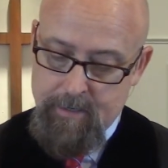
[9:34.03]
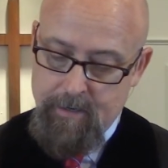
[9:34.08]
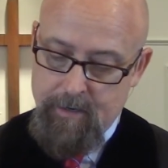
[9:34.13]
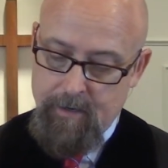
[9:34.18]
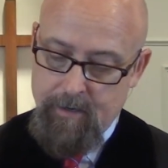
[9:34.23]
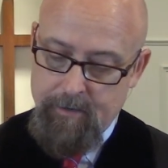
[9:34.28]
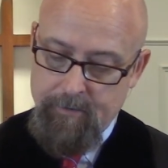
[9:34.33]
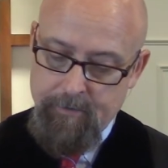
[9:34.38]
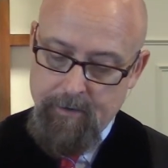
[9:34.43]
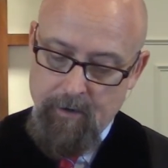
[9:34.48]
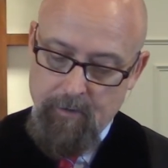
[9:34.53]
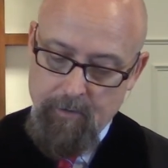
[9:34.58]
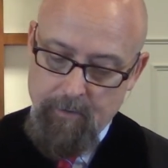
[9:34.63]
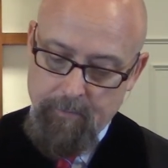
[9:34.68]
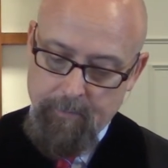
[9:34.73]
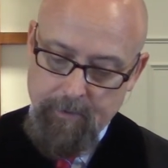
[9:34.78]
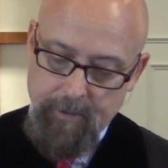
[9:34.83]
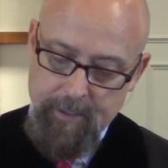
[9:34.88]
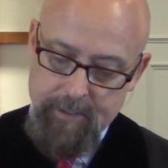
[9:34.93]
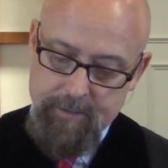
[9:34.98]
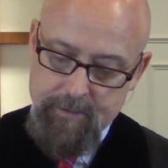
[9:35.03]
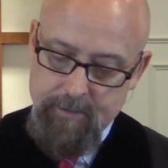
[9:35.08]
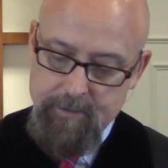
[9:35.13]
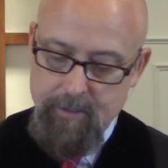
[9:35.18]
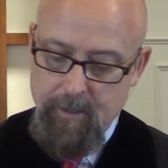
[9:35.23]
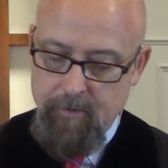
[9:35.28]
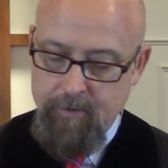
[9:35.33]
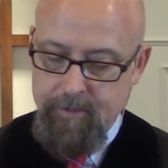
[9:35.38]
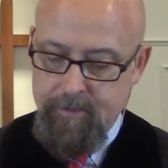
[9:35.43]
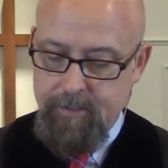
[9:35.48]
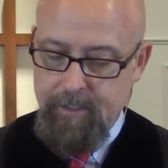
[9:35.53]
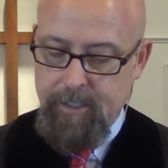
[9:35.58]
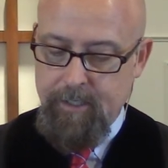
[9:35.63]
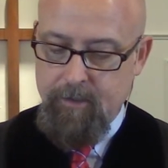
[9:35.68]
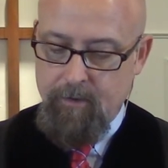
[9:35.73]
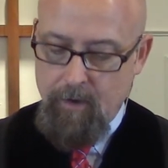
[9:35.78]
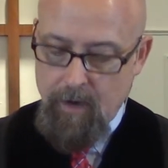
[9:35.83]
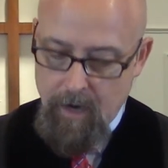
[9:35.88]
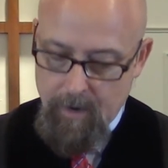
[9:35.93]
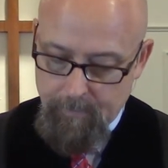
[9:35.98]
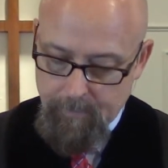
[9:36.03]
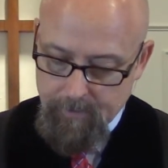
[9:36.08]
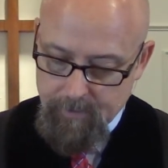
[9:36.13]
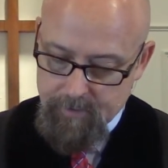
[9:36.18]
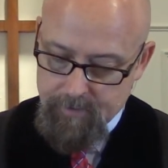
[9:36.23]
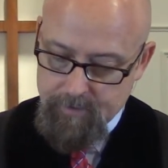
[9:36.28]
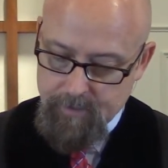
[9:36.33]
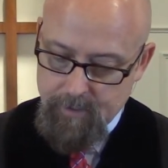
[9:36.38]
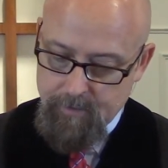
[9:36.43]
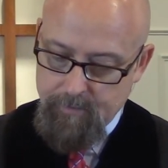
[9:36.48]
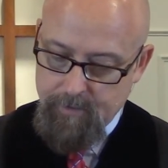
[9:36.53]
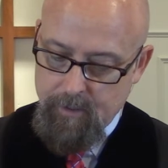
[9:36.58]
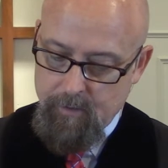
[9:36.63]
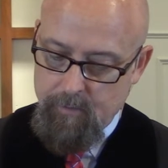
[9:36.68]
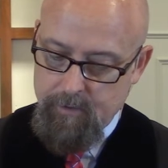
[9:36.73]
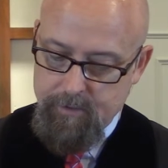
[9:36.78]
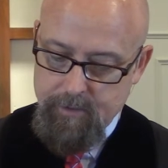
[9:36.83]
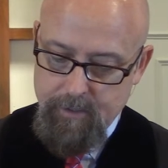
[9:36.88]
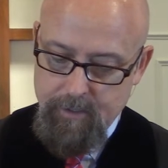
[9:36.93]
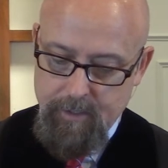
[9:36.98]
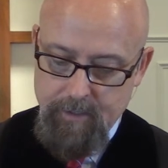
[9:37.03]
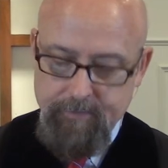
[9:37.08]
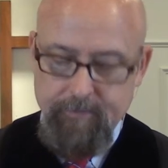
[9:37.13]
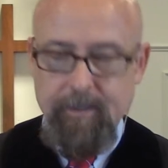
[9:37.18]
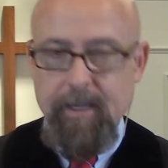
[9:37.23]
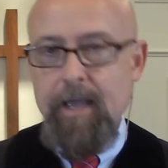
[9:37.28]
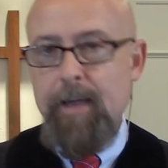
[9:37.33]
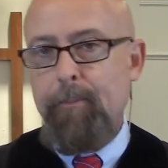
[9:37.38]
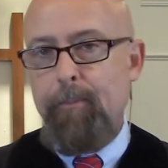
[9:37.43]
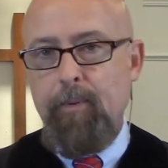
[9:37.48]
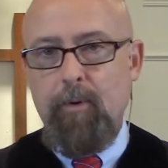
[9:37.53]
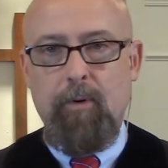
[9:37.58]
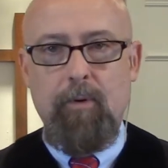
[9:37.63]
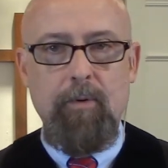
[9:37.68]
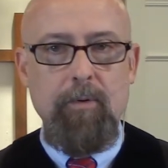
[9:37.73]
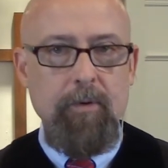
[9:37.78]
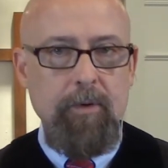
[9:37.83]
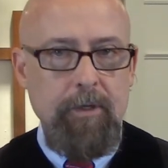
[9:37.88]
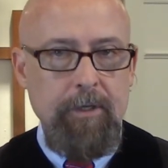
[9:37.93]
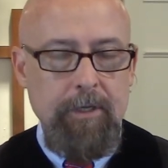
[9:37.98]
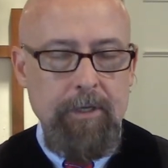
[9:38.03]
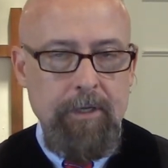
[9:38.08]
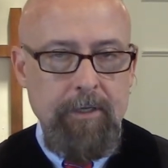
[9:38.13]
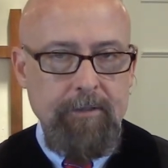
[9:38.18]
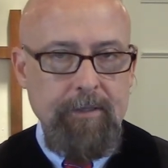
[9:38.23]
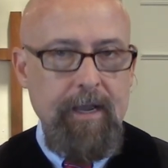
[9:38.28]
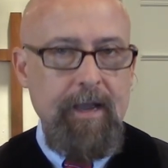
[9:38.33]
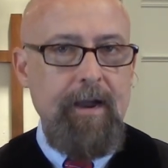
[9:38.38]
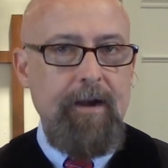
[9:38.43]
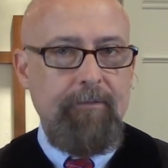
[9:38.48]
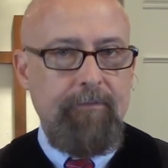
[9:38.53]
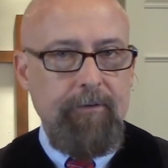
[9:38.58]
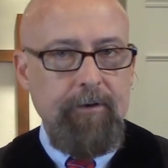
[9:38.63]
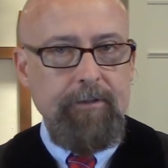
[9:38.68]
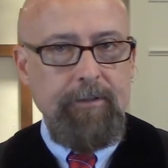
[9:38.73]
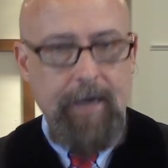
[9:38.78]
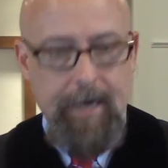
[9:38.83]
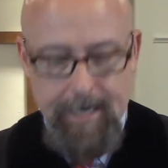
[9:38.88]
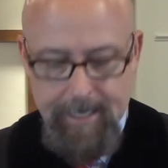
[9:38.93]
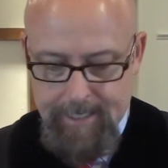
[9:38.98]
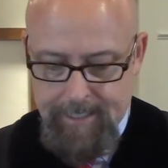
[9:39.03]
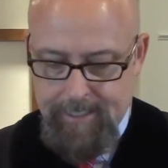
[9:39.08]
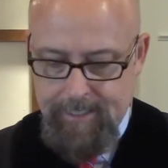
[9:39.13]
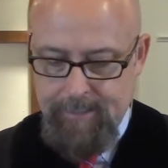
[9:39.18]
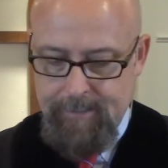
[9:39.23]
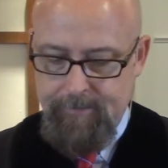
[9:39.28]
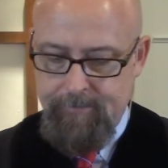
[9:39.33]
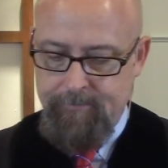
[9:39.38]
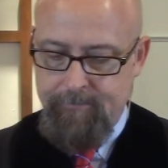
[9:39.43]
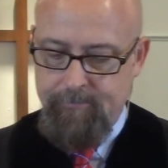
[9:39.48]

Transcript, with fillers: uh, on a place known as the Acropolis, there, there was a, a temple to Aphrodite,